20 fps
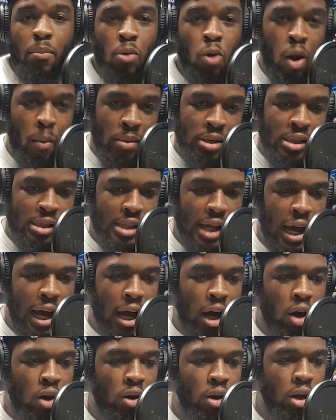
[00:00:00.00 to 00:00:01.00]
apartment
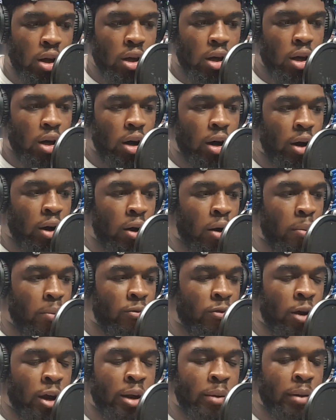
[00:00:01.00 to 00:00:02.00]
style.
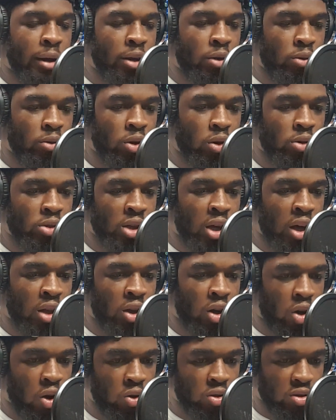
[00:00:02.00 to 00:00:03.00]
For anybody who knows
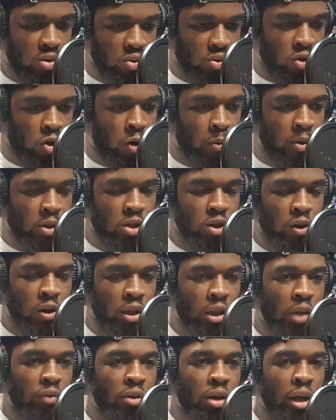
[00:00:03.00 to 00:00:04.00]
the coastal dormitory
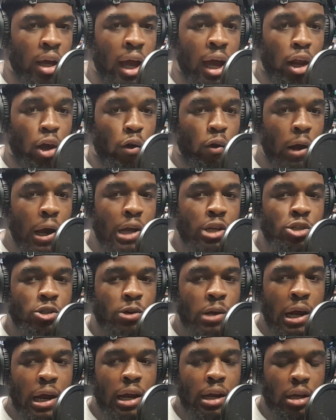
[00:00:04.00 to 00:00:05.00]
living at Grand
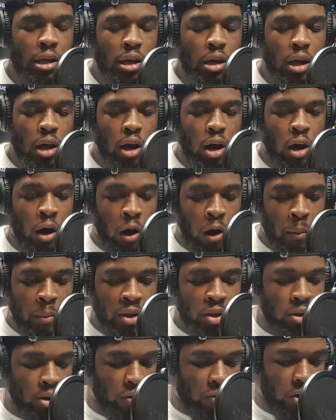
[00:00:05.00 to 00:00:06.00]
Strand, at
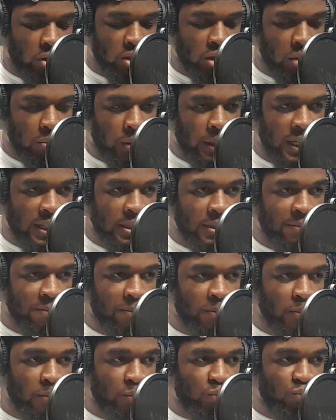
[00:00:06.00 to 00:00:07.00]
University Place.
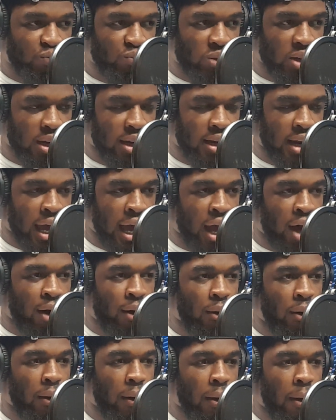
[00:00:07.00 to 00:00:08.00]

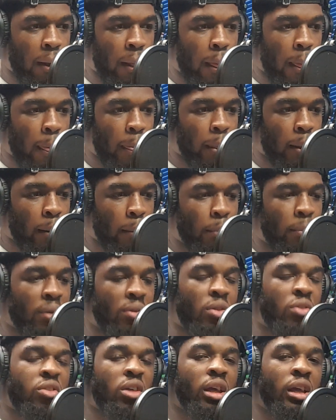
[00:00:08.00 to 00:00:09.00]
Now, but
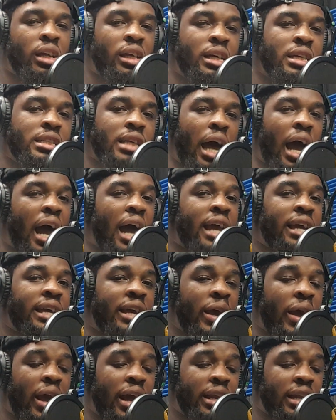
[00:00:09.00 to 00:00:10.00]
the thing is, I
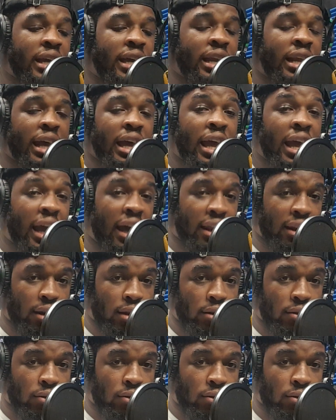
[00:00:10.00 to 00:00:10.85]
can't get in.